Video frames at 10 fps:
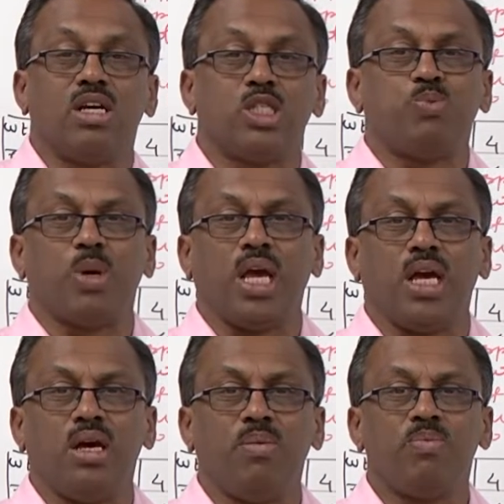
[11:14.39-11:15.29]

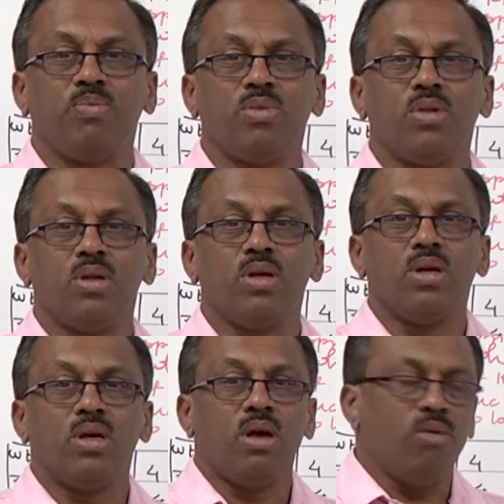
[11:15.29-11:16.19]
spring,
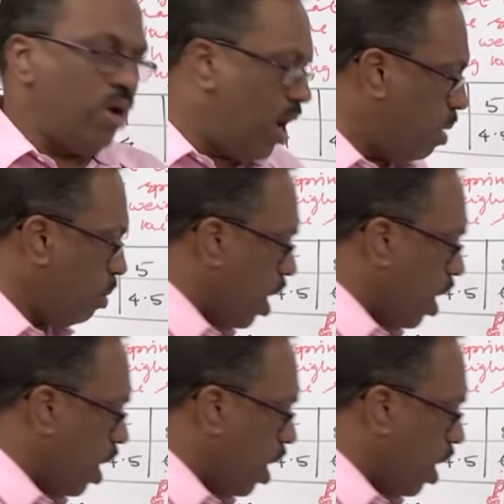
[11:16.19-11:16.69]
when I am